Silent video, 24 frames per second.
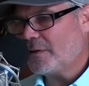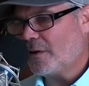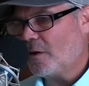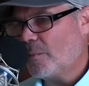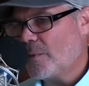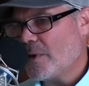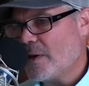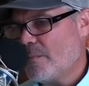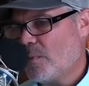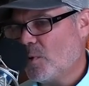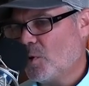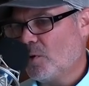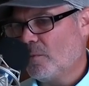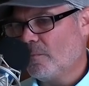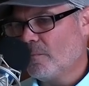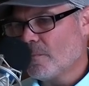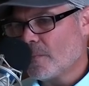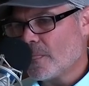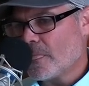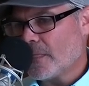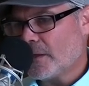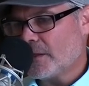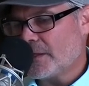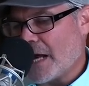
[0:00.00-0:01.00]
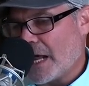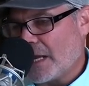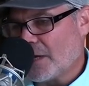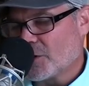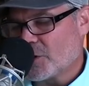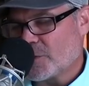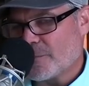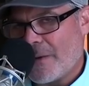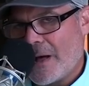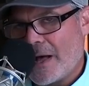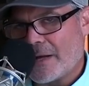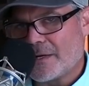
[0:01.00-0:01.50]
tell people dollar
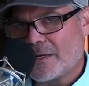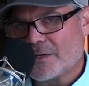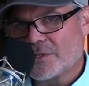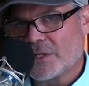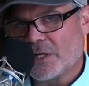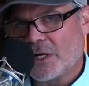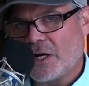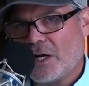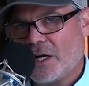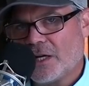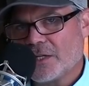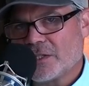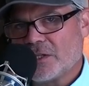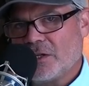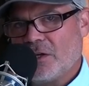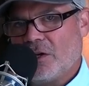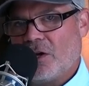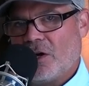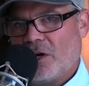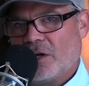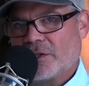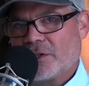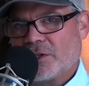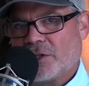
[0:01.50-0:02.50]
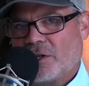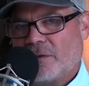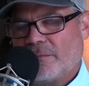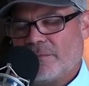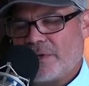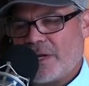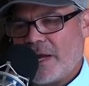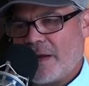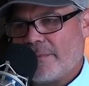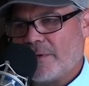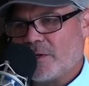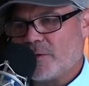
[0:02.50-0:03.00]
spot doesn't cause long-term
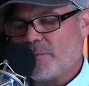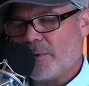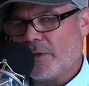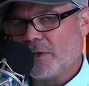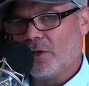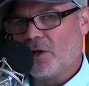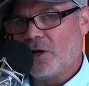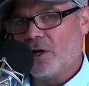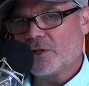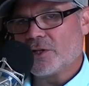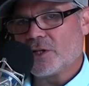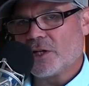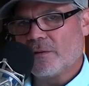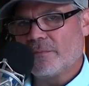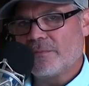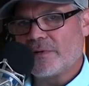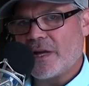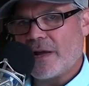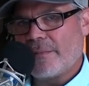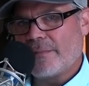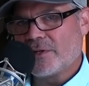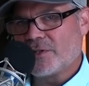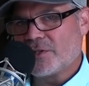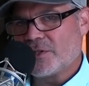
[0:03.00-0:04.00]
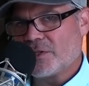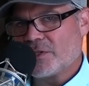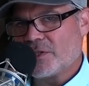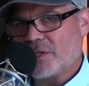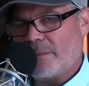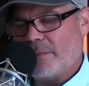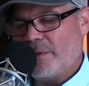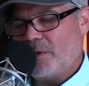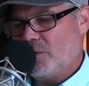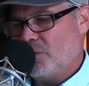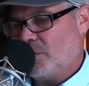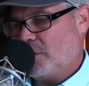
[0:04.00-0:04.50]
damage, but long-term damage to
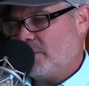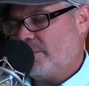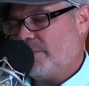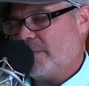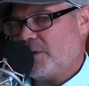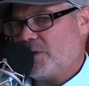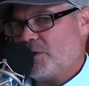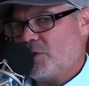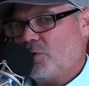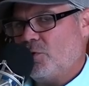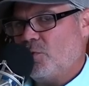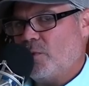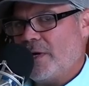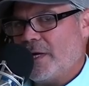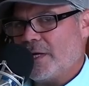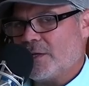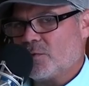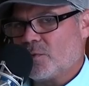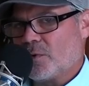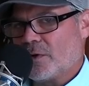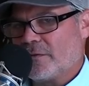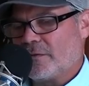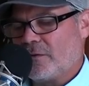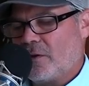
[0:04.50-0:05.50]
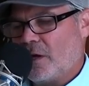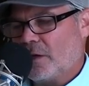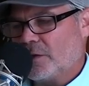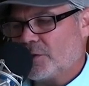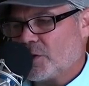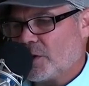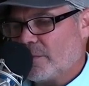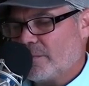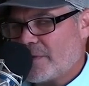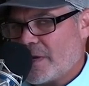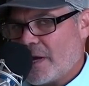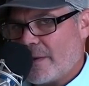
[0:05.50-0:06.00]
some of you could be 2 weeks, whereas
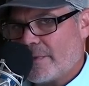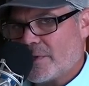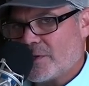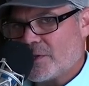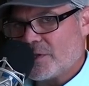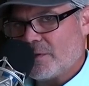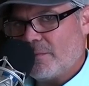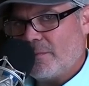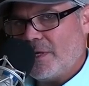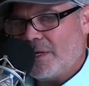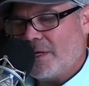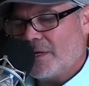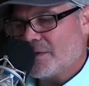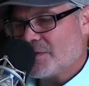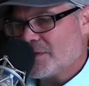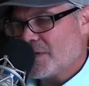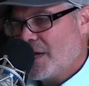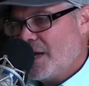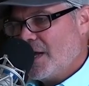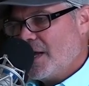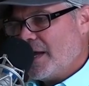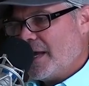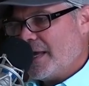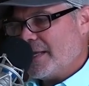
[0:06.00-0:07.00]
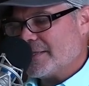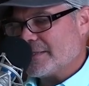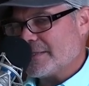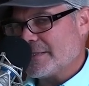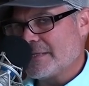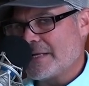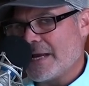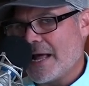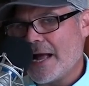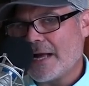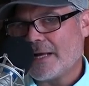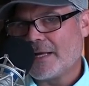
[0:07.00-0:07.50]
long-term damage to me is it's
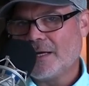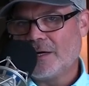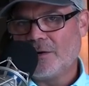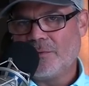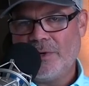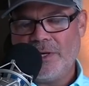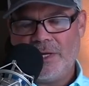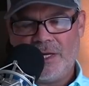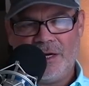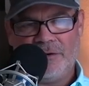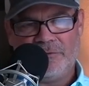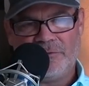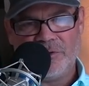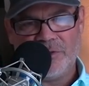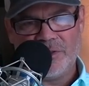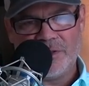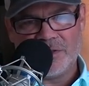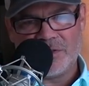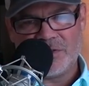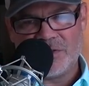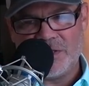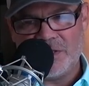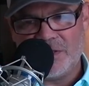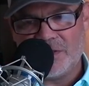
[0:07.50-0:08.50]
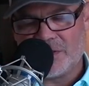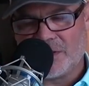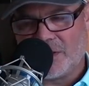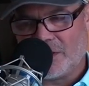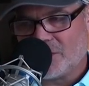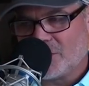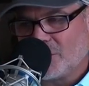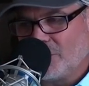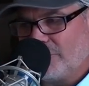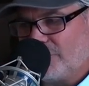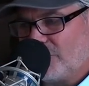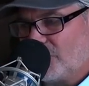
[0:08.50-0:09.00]
not going to recover this season.
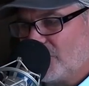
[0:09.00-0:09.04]
So,